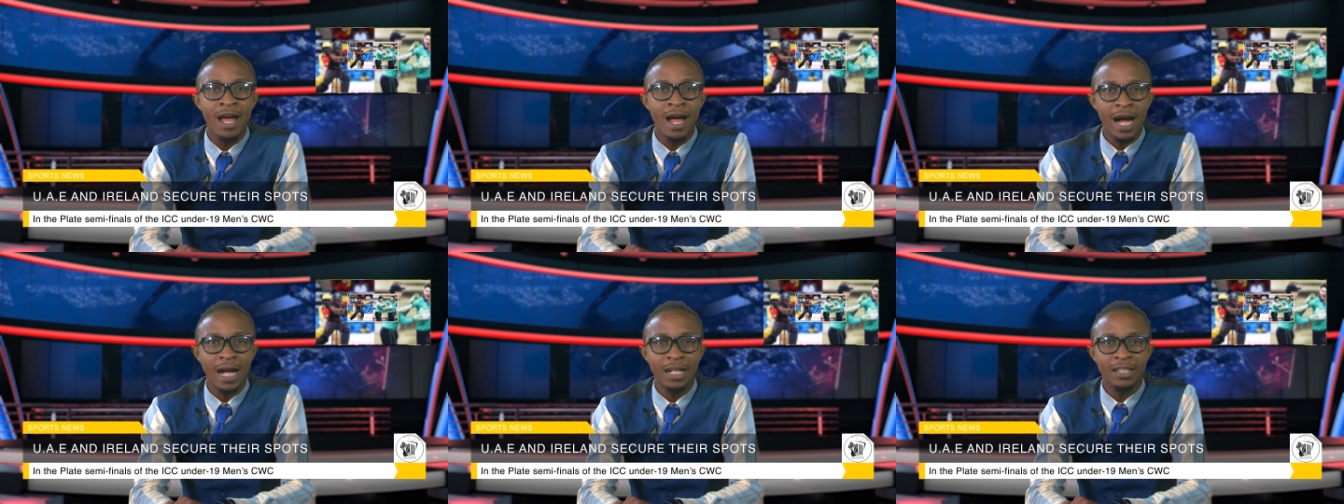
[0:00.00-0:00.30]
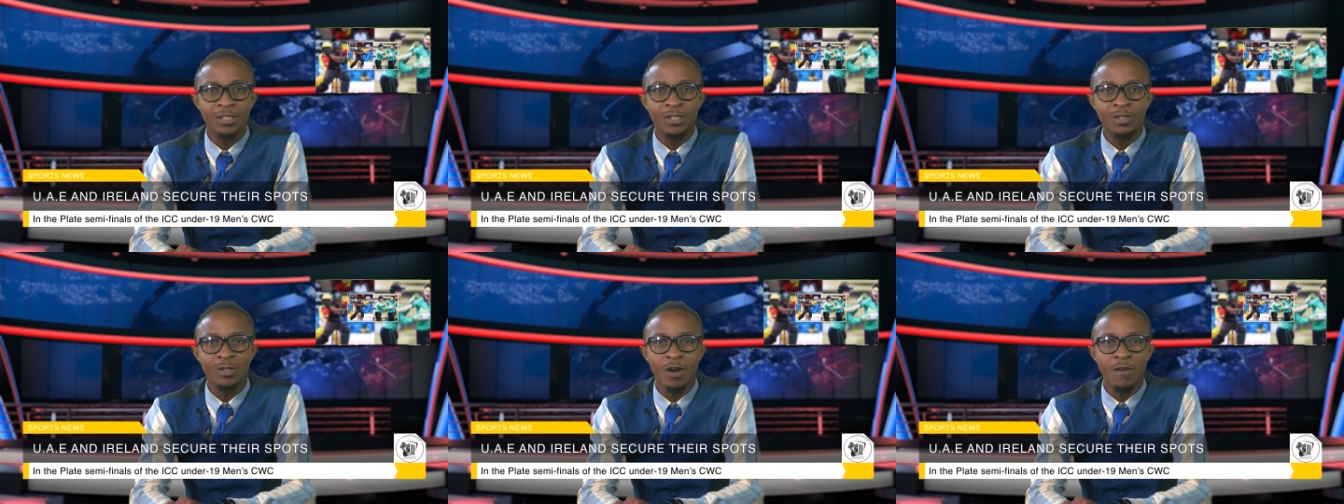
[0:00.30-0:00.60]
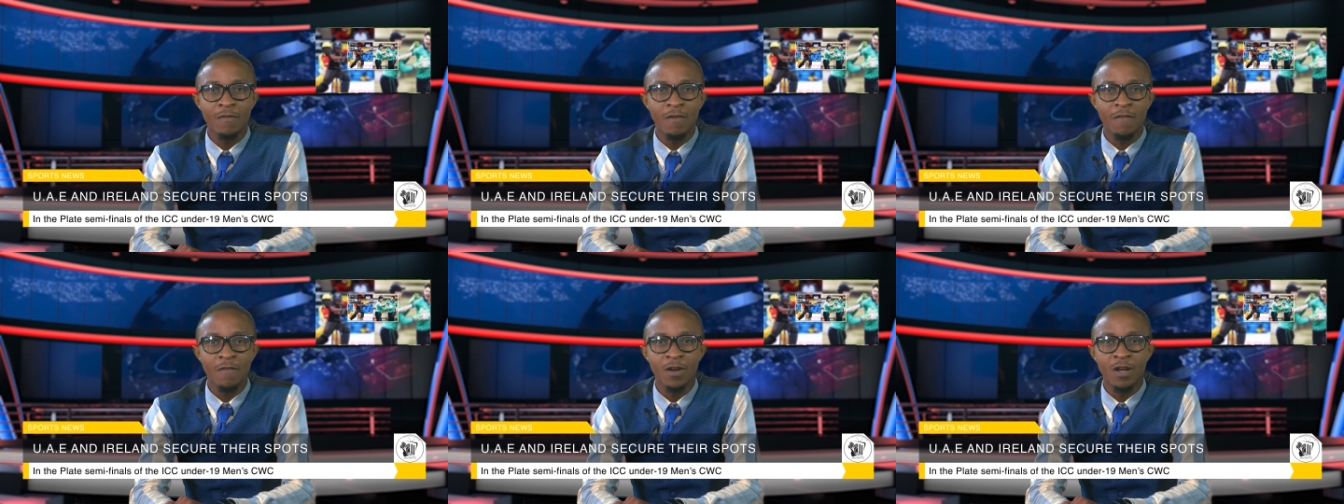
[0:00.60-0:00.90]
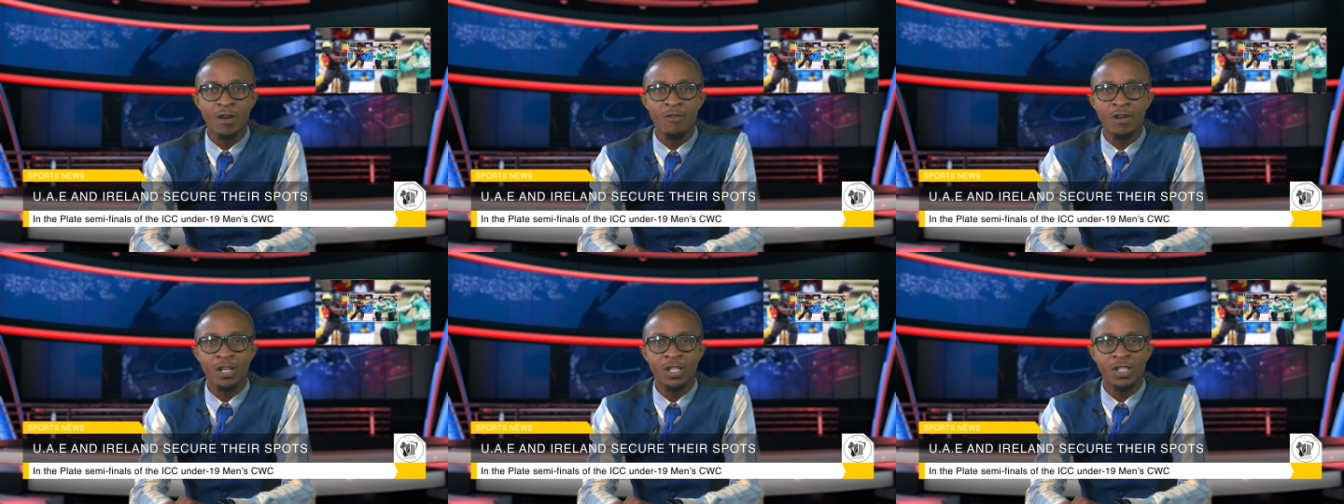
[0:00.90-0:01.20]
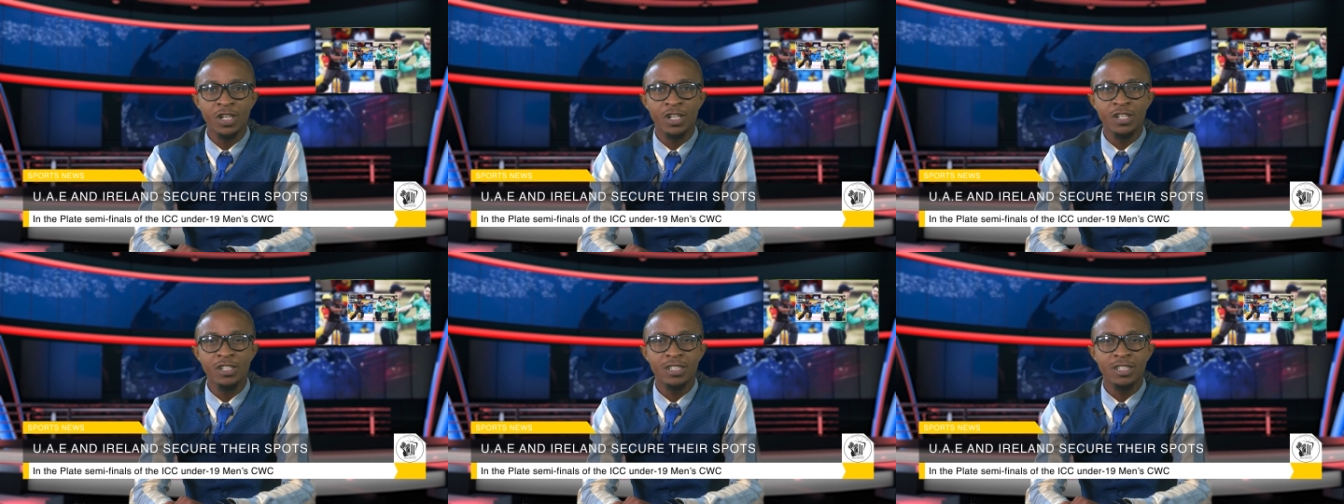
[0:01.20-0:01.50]
at the Sir Vivian
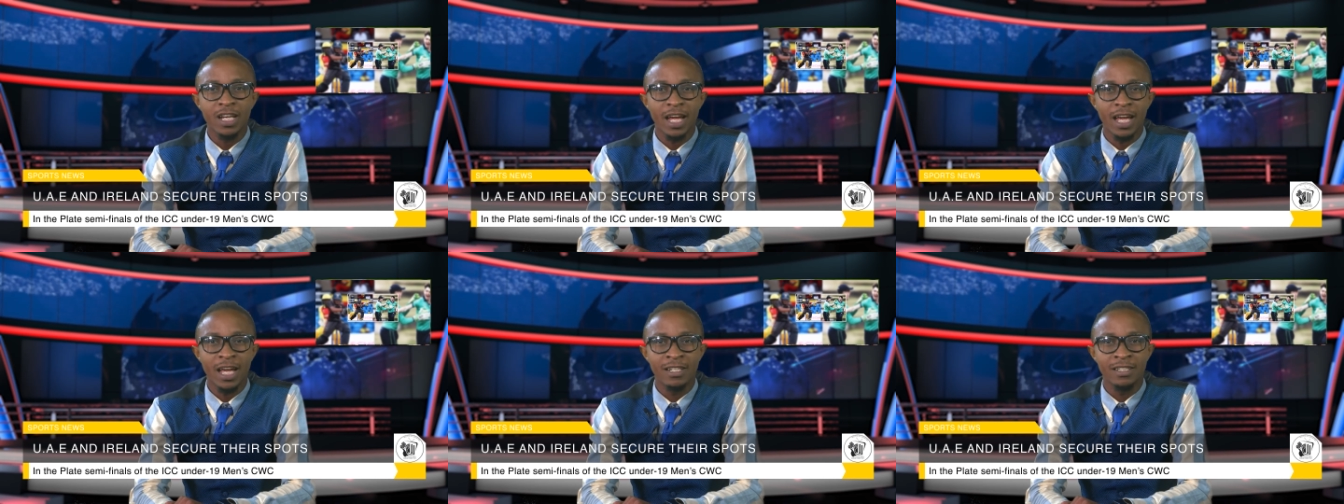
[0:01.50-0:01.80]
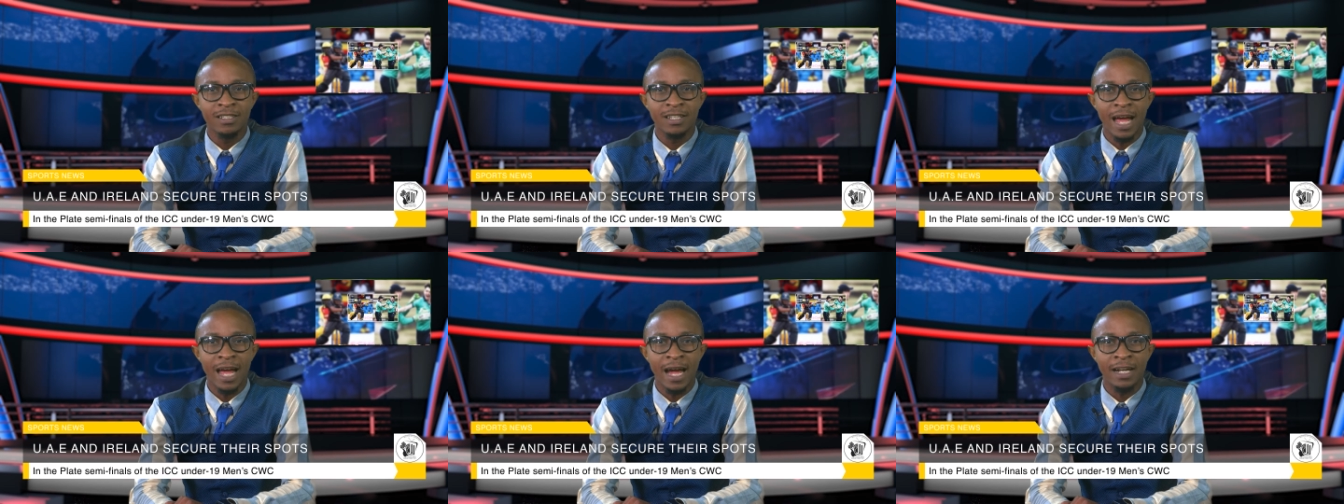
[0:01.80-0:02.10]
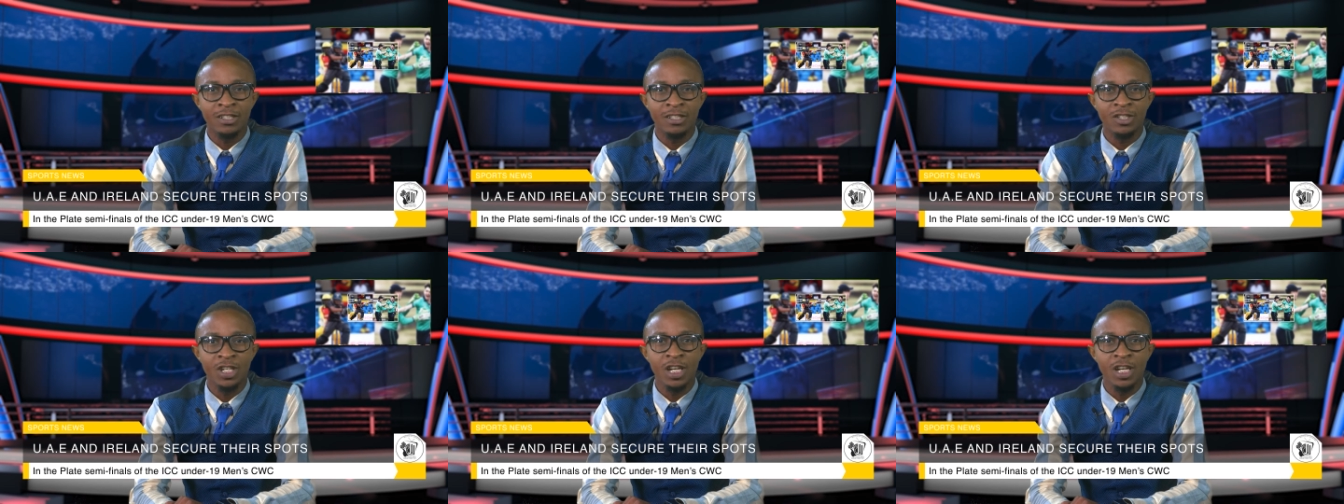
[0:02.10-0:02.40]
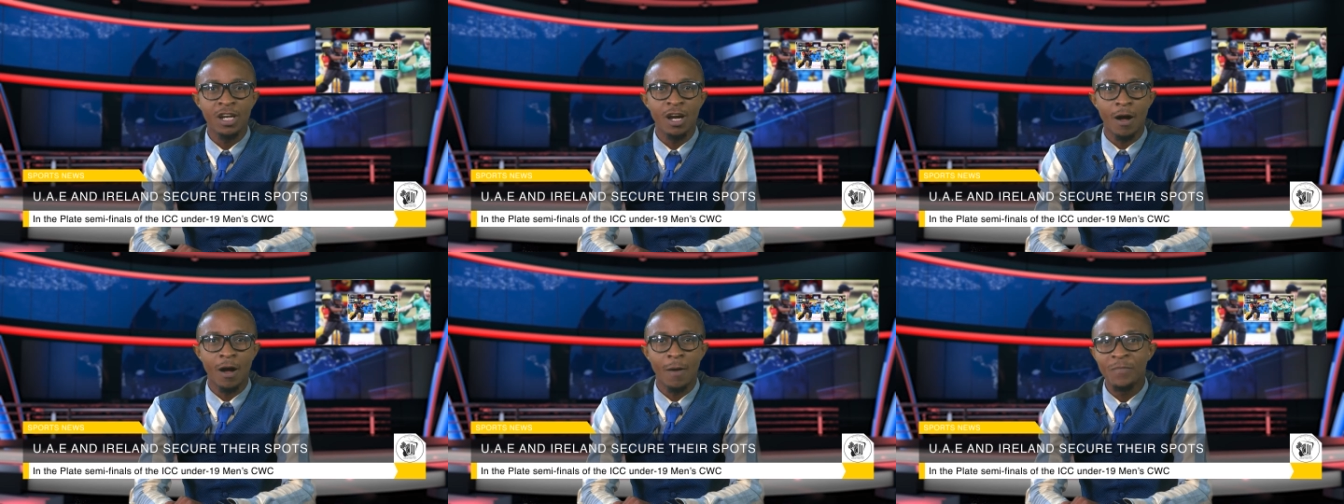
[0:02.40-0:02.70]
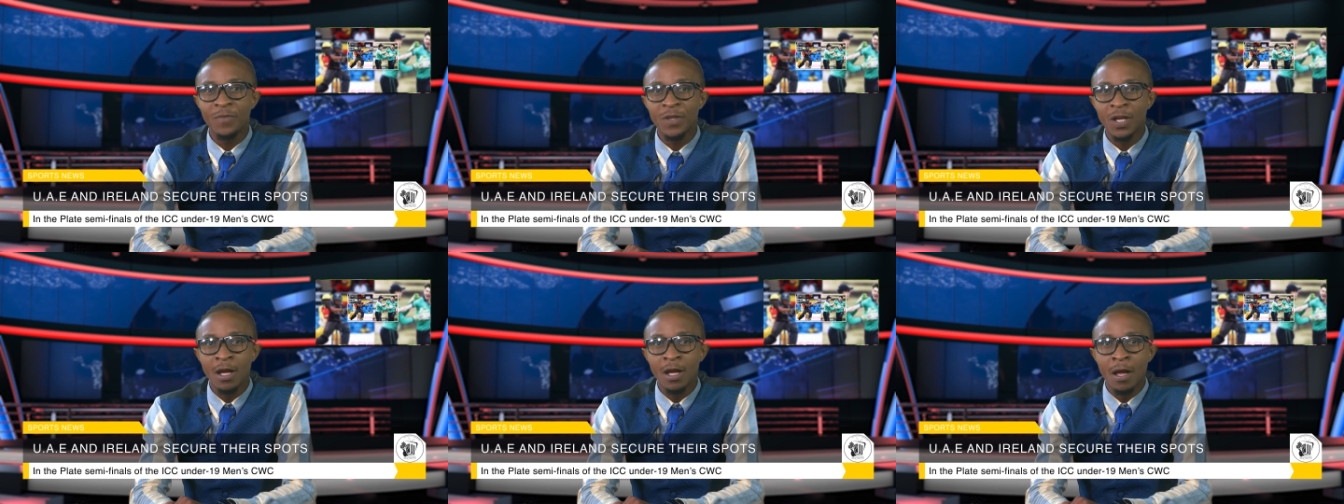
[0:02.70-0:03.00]
Richards in Antigua.